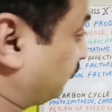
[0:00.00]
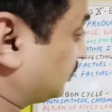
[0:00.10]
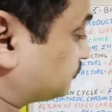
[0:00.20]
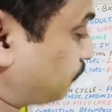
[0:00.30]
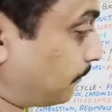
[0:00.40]

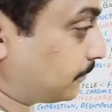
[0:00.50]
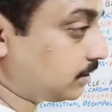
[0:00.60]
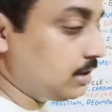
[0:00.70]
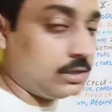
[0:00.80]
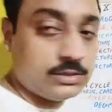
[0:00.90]
is
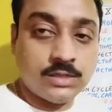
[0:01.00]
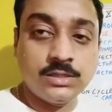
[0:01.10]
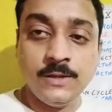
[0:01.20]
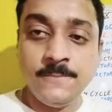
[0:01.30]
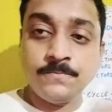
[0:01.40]
proper, then
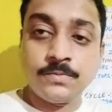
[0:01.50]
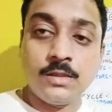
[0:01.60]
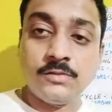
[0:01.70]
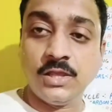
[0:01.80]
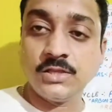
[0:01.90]
the
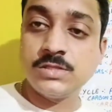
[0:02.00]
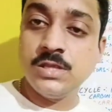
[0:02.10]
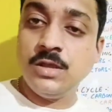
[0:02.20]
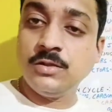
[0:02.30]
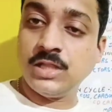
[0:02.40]
things
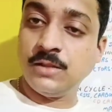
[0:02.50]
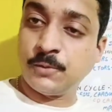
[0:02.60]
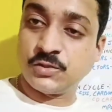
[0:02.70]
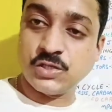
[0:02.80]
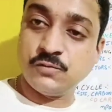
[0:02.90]
the
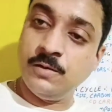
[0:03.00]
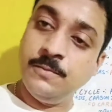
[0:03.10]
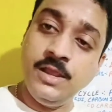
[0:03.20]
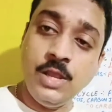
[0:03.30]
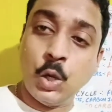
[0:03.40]
process will
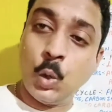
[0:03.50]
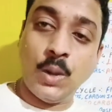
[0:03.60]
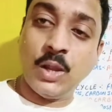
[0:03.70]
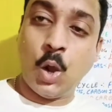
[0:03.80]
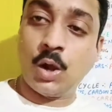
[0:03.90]
be
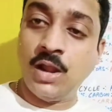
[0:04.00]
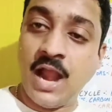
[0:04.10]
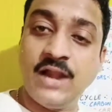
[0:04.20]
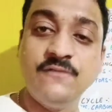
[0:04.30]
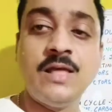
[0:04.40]
going on
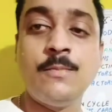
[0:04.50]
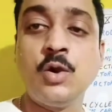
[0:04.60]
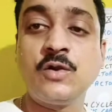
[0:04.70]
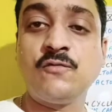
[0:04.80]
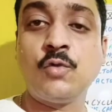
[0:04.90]
and if the
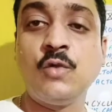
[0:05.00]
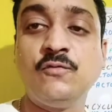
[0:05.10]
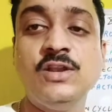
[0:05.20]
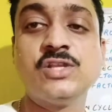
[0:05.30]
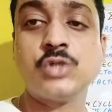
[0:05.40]
amount of
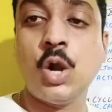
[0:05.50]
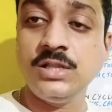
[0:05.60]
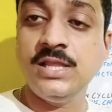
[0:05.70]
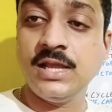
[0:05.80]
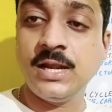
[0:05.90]
chlorophyll is not
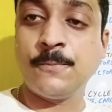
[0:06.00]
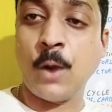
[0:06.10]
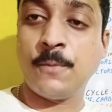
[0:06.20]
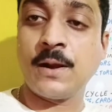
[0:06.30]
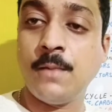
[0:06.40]
there in a
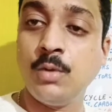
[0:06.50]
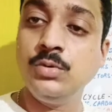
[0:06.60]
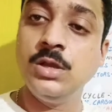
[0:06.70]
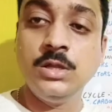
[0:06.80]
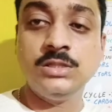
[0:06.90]
proper amount
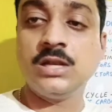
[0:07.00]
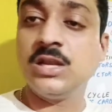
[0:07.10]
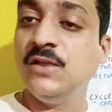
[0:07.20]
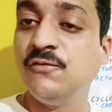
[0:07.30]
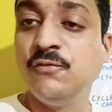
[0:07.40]
that
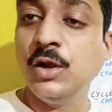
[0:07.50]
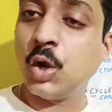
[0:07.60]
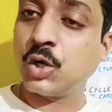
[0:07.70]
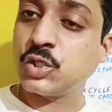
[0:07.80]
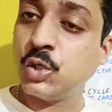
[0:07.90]
leaf will
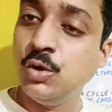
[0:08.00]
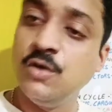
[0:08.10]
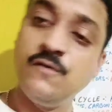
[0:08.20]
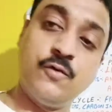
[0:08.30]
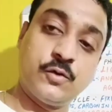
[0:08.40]
not show
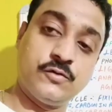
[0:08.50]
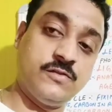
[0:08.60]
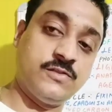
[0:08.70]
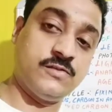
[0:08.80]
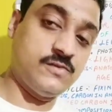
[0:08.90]

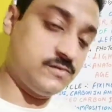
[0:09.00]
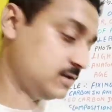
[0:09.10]
photosynthesis